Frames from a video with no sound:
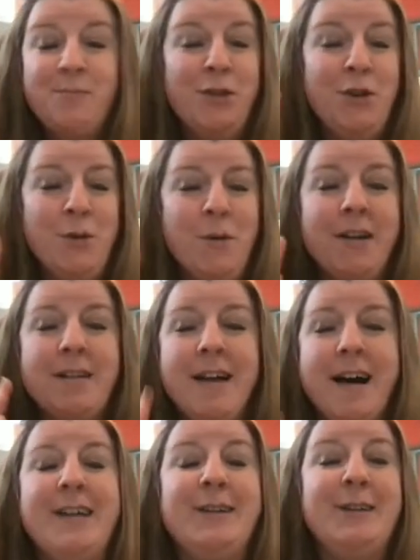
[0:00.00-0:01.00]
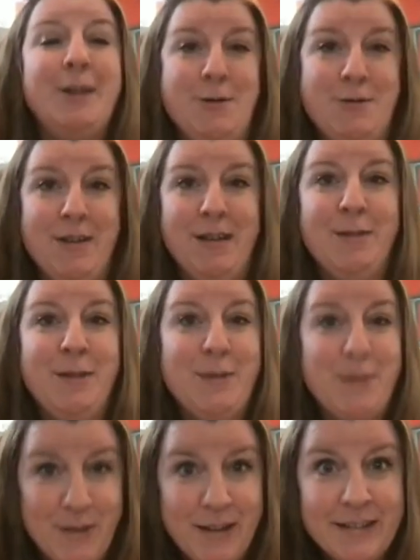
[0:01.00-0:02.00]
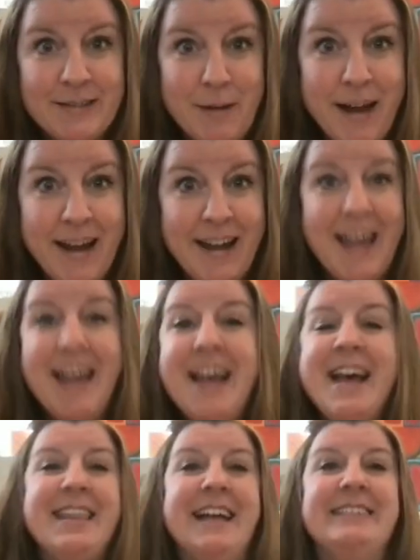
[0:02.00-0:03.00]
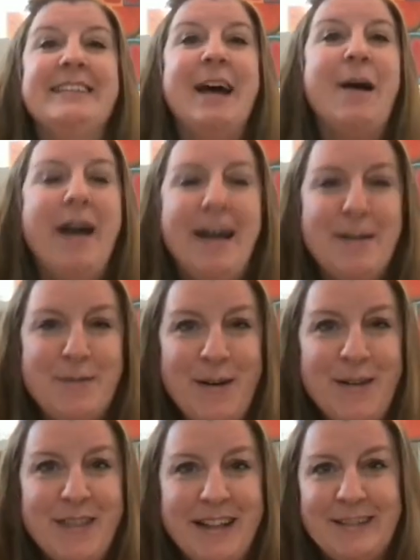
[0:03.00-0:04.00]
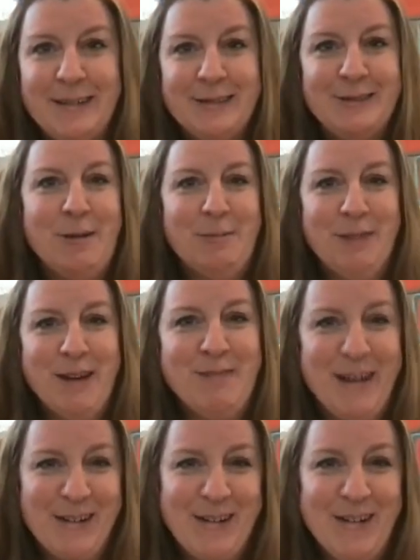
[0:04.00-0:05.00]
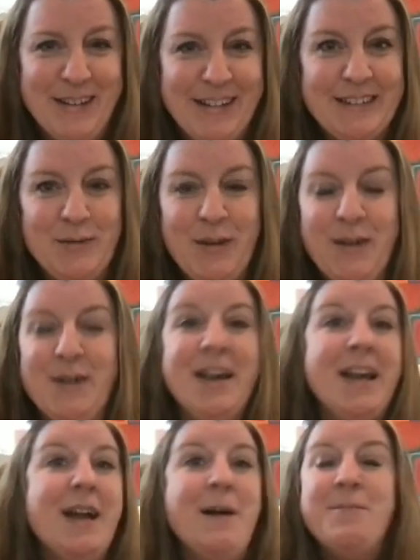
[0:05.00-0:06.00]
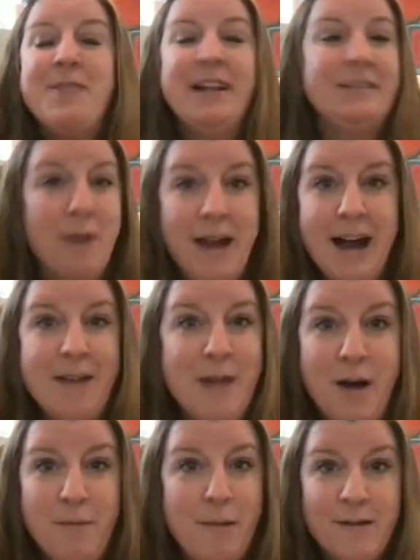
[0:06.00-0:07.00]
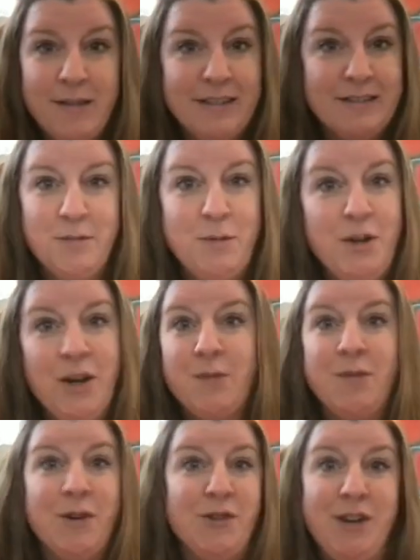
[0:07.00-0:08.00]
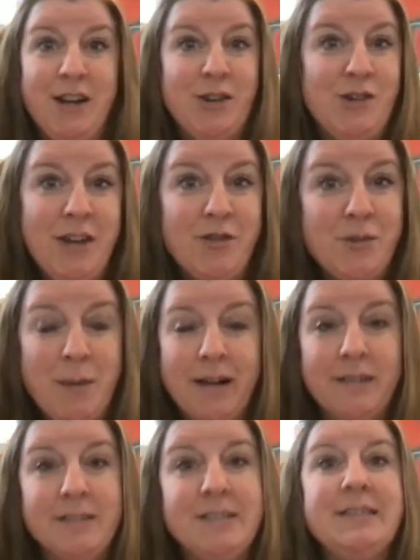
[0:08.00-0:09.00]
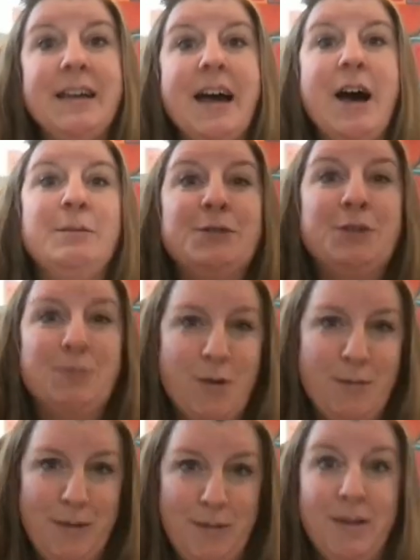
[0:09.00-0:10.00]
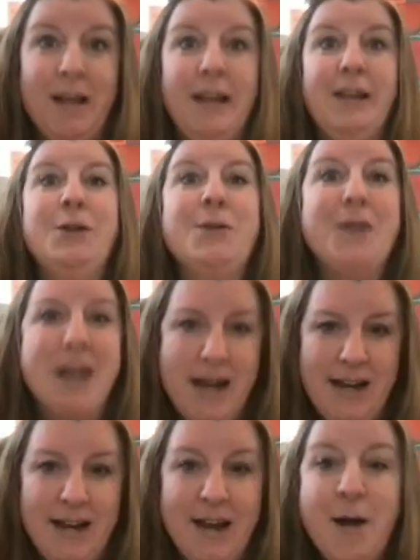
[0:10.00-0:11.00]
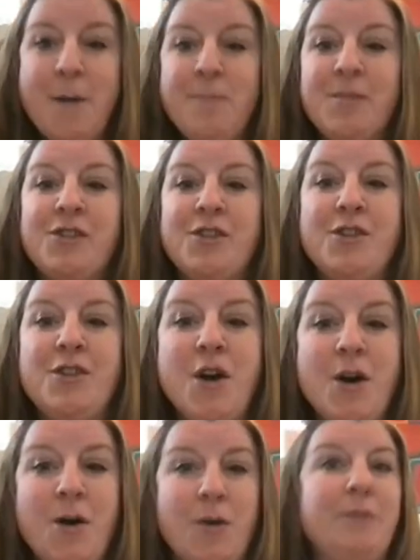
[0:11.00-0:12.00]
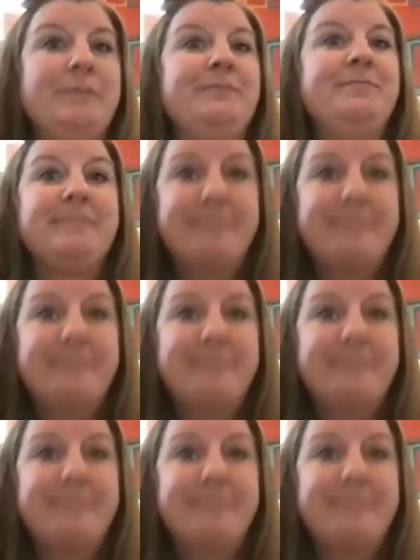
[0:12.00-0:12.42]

You are not alone if you feel this way. That's how I felt. That's how so many of my colleagues feel. That's why I'm now part of this community of frustrated changemakers to help support people like you and I to know